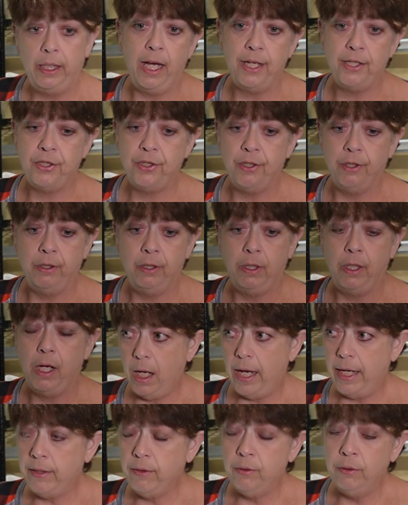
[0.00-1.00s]
Last year,
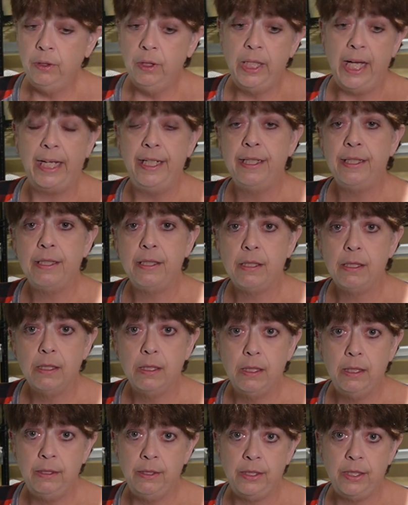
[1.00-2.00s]
I grew lettuce
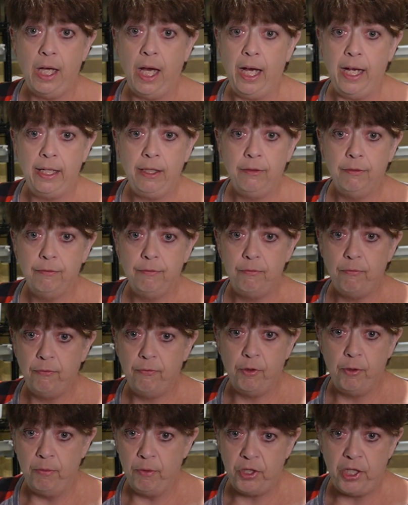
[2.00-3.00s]
inside
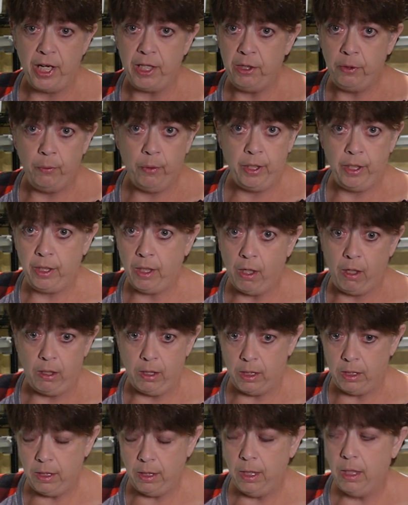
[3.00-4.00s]
from January
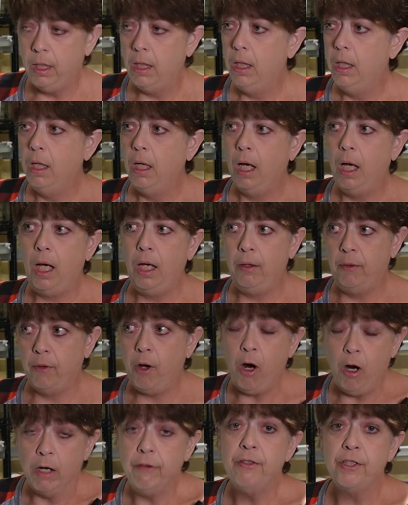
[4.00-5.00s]
on.
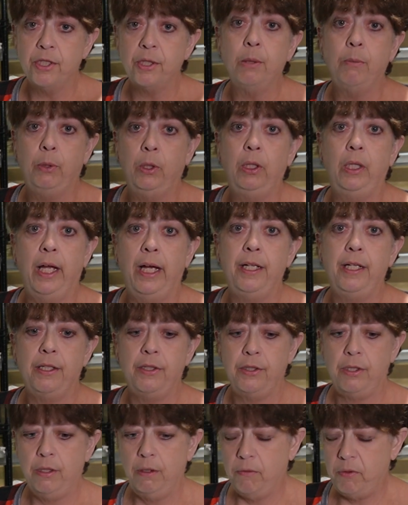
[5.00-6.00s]
Harvestable
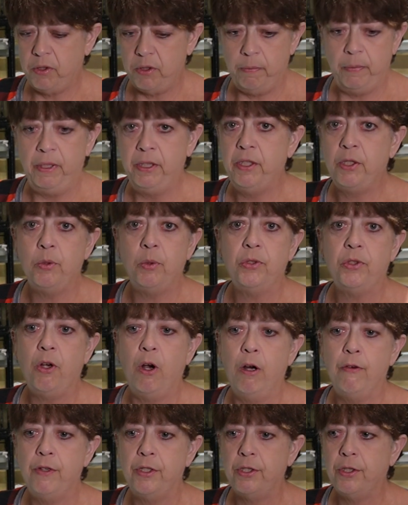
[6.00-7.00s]
lettuce. Spinach was
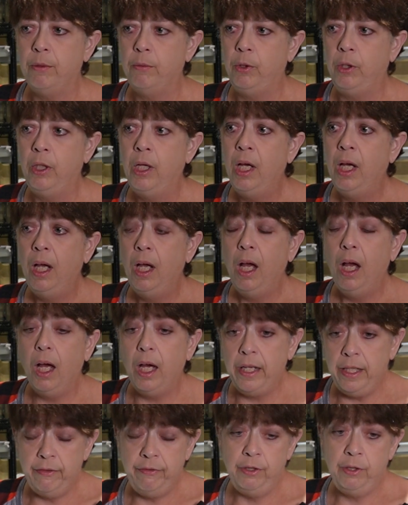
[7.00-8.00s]
harvestable.
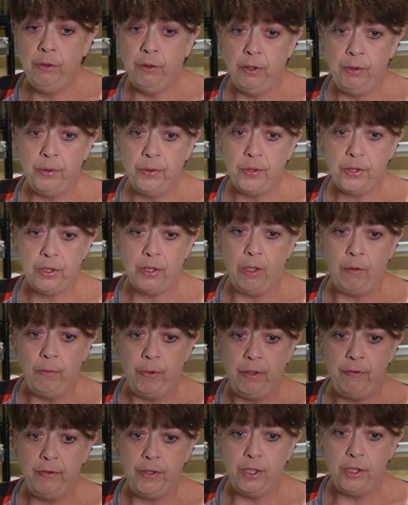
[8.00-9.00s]
I even grew
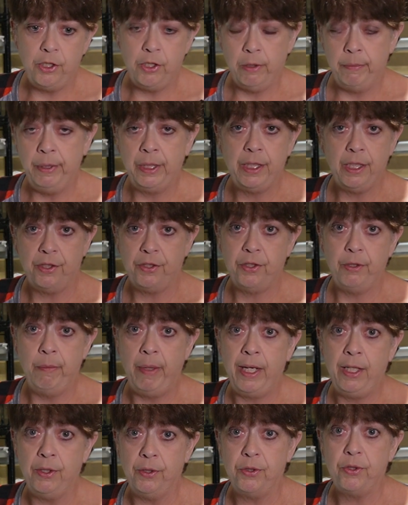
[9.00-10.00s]
some of the German kiss
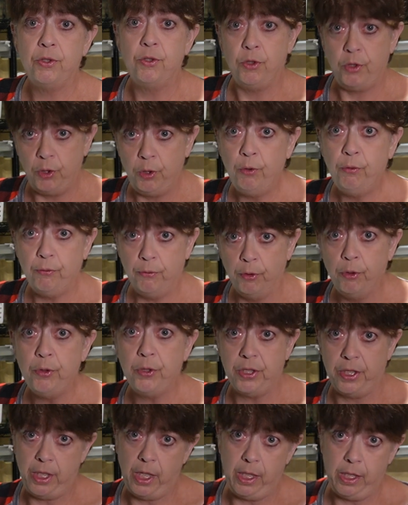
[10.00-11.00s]
tomatoes to
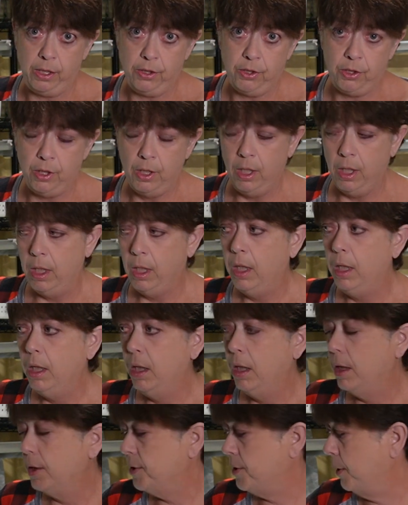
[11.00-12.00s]
fruit stage.
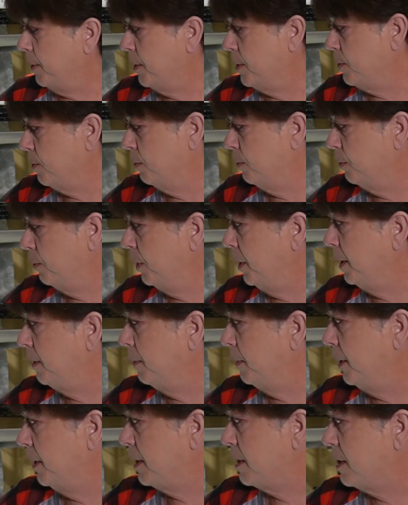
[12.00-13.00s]
So it was
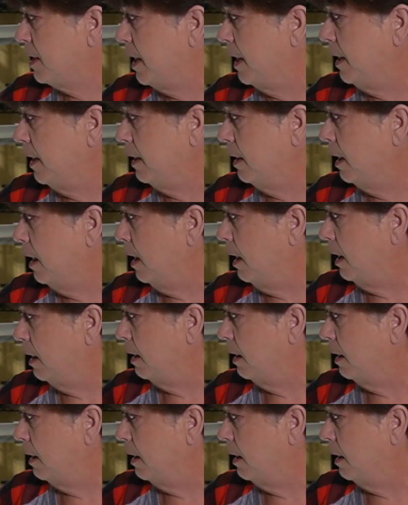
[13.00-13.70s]
really, really exciting.